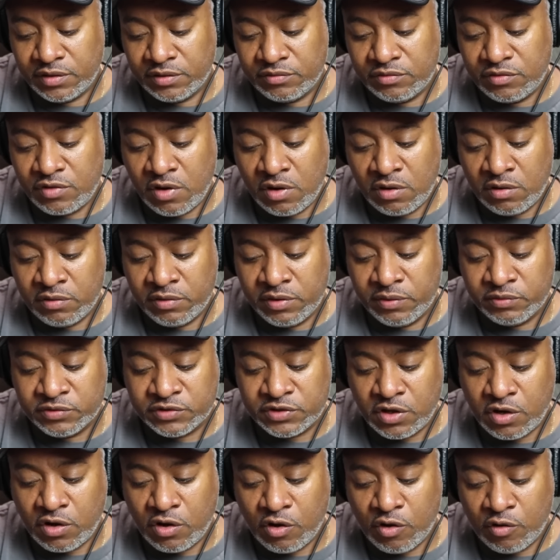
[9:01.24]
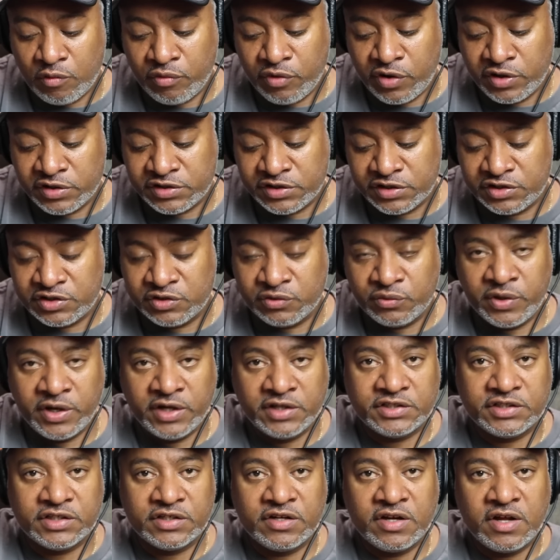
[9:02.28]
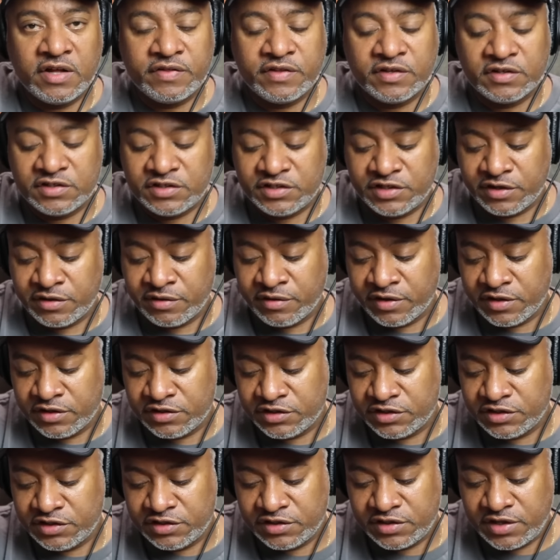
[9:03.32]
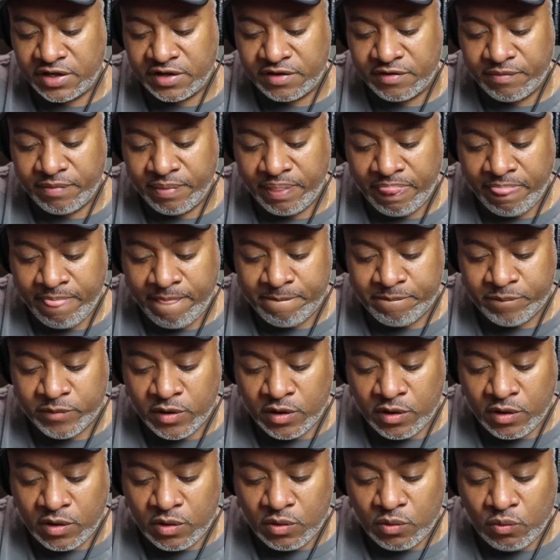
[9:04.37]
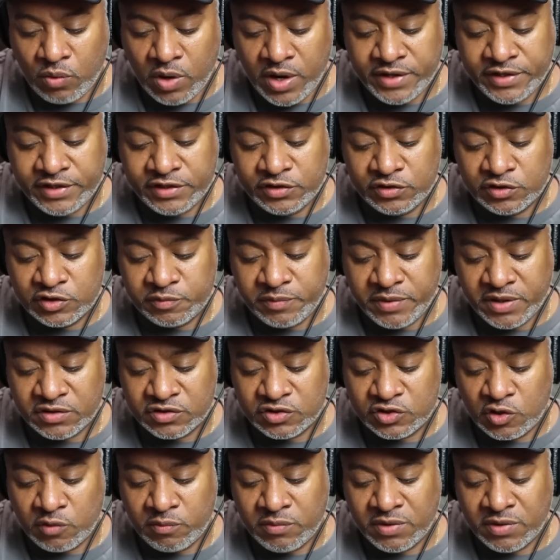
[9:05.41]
No, it was a homeboy situation, nothing serious, she said. Why did you spend so